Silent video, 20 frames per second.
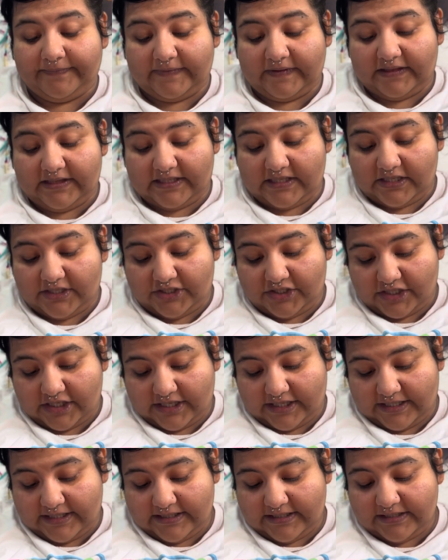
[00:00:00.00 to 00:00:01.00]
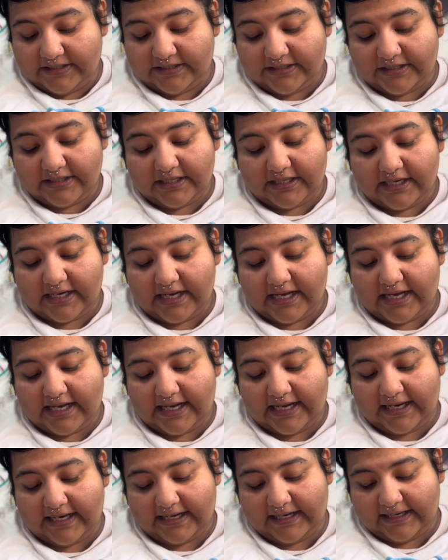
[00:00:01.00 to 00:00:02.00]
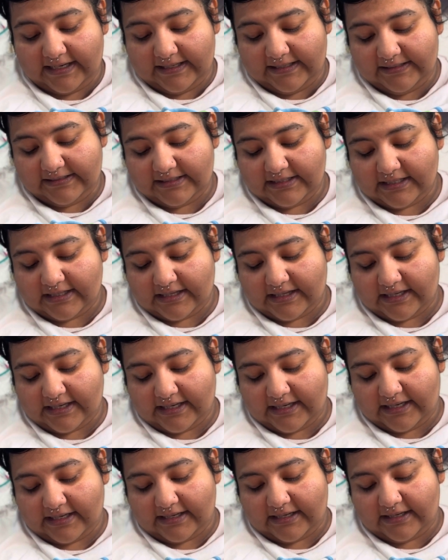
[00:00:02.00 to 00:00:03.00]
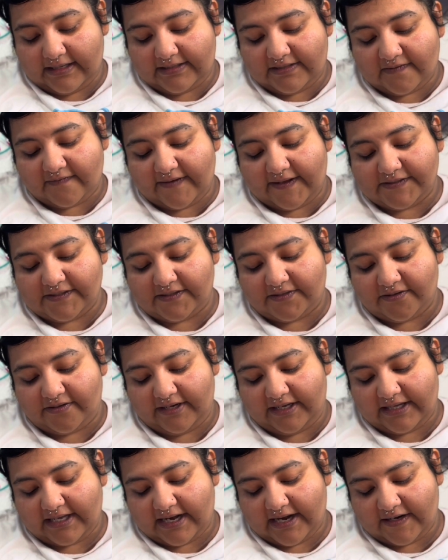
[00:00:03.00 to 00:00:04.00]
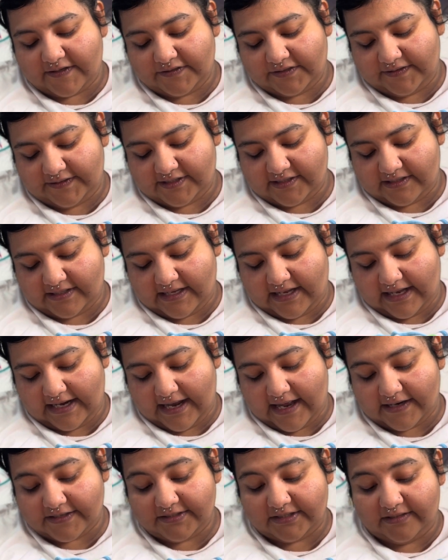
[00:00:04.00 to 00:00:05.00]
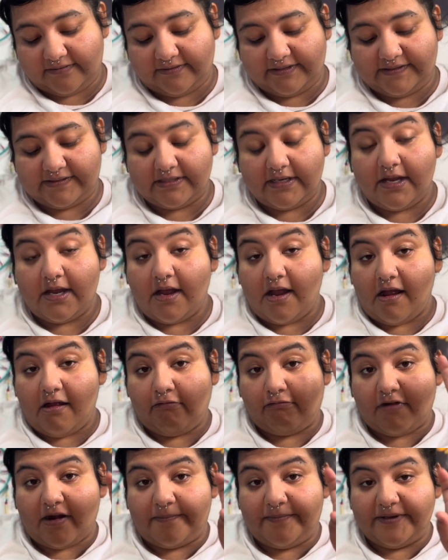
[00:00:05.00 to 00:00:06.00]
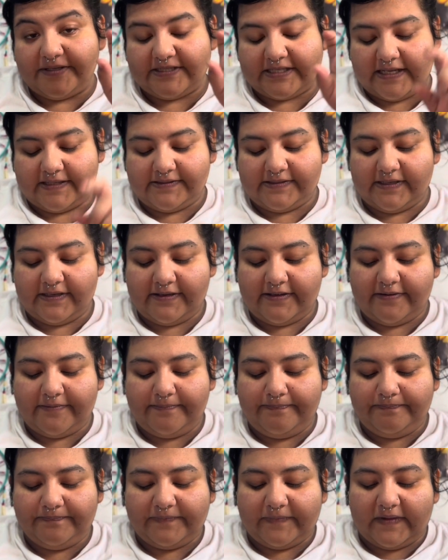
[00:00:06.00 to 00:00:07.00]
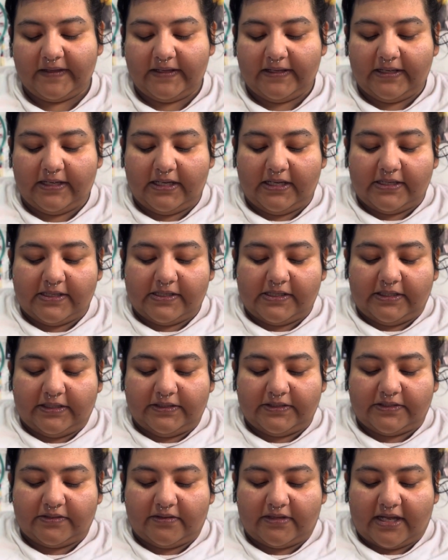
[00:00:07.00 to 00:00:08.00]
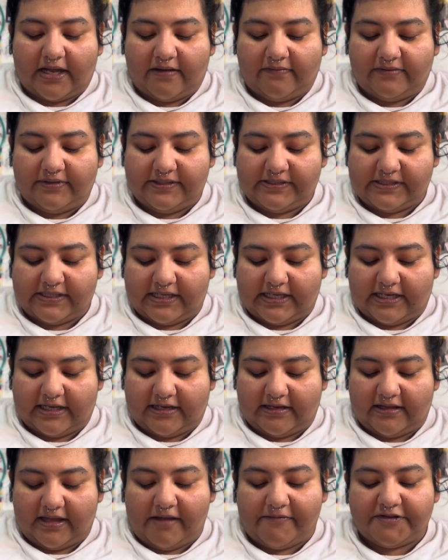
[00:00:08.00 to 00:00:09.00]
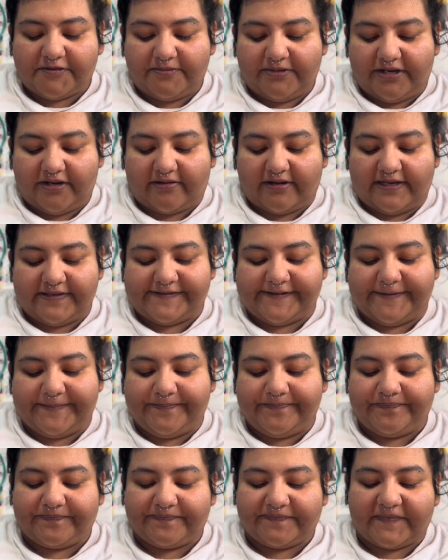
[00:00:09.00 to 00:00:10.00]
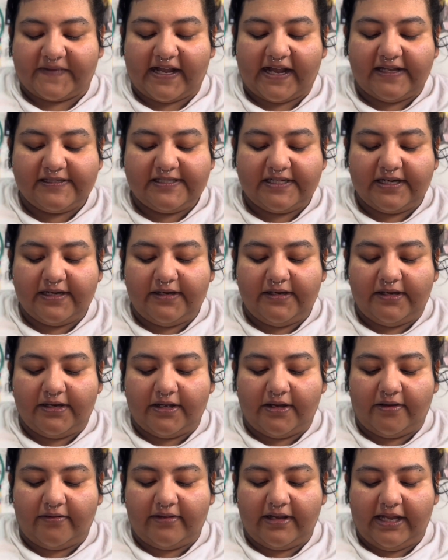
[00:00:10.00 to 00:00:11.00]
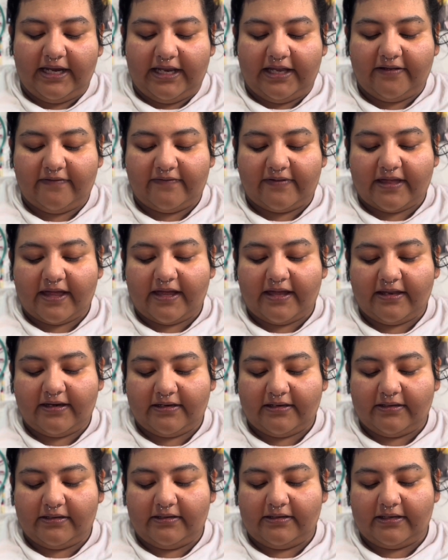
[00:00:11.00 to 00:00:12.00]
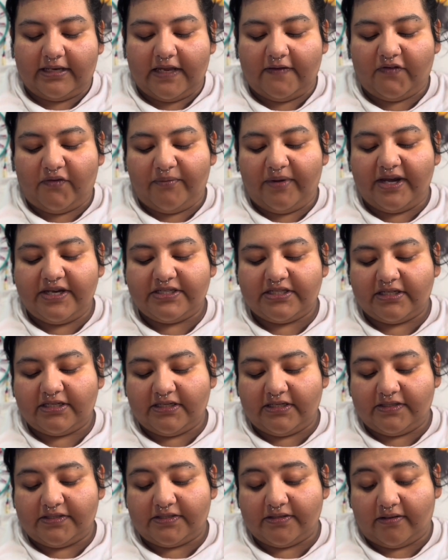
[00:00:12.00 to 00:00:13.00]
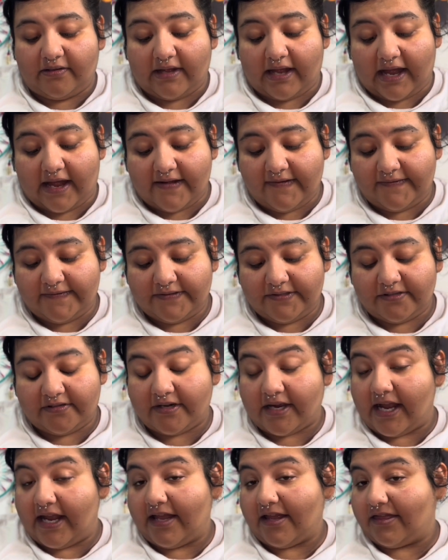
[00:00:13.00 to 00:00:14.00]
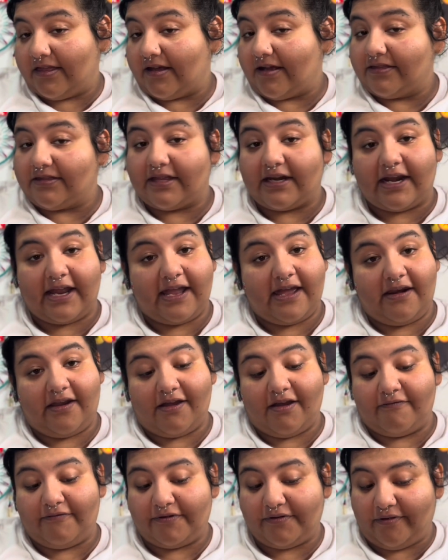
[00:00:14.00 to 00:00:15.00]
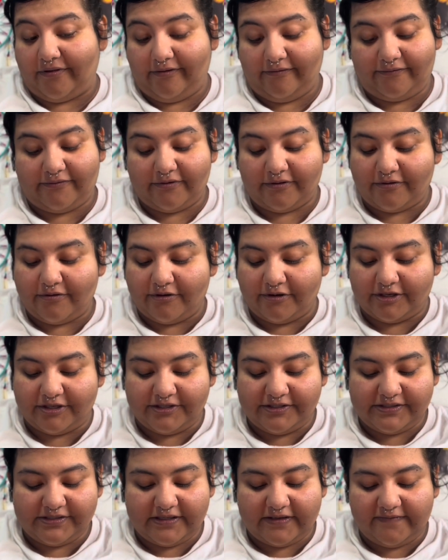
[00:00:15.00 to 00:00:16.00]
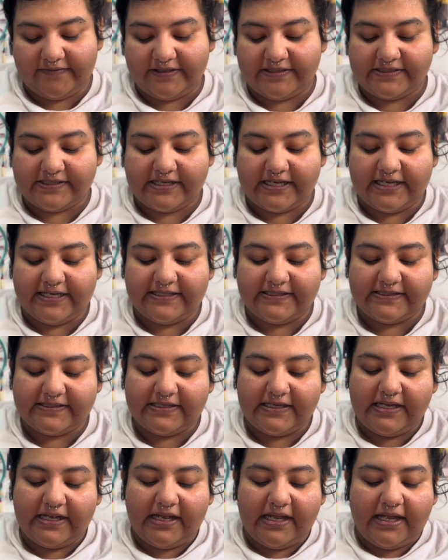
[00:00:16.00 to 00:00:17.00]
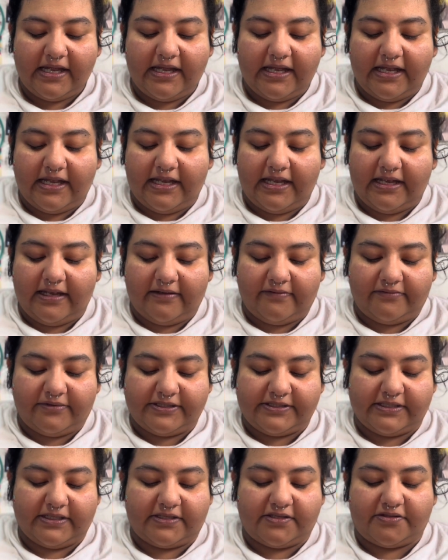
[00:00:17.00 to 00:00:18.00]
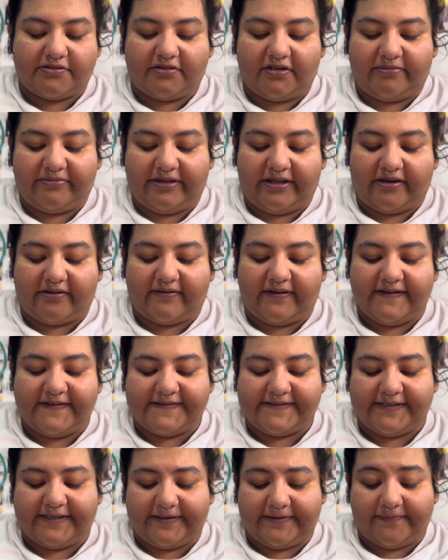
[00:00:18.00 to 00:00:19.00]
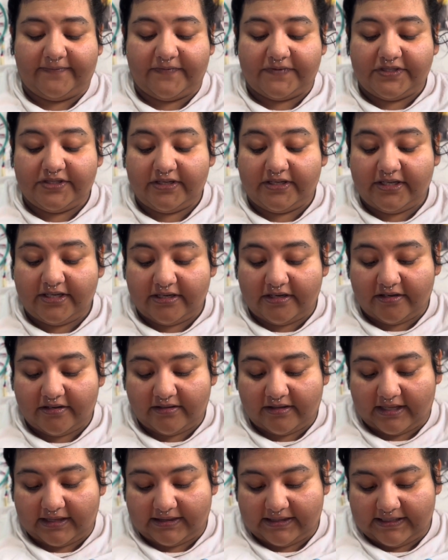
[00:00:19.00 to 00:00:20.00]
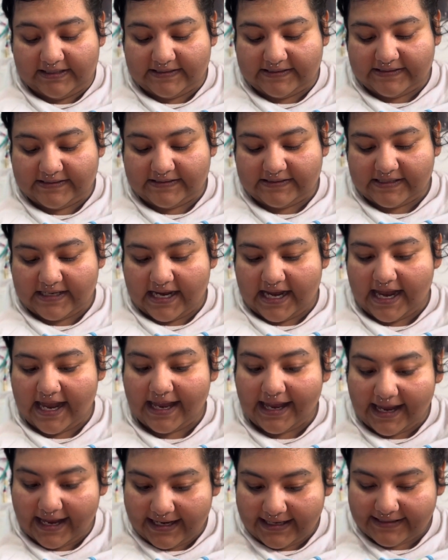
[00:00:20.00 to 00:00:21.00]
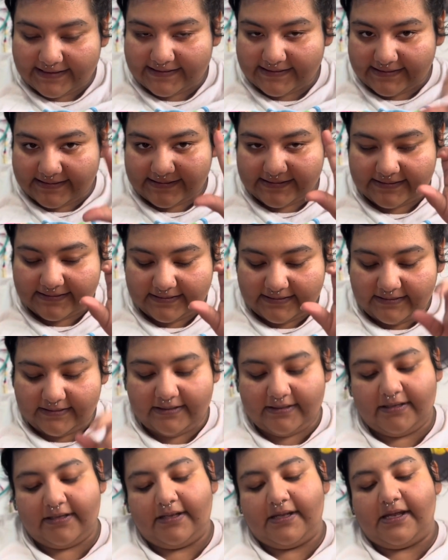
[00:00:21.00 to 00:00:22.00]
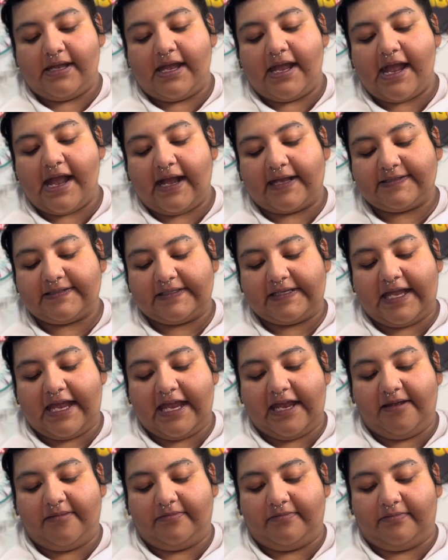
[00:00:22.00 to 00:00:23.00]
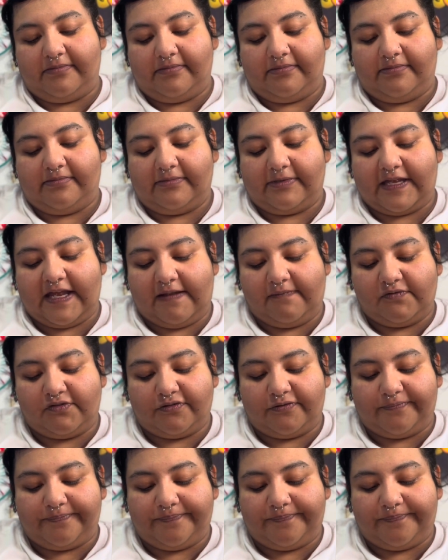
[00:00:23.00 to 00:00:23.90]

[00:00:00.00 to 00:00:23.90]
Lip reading: the judge and the defense attorney that actually was representing him. So that was pretty crazy. I didn't know any of that information until after I thought that I had covered all four corners of this case. It was extremely crazy to hear that this hex came true.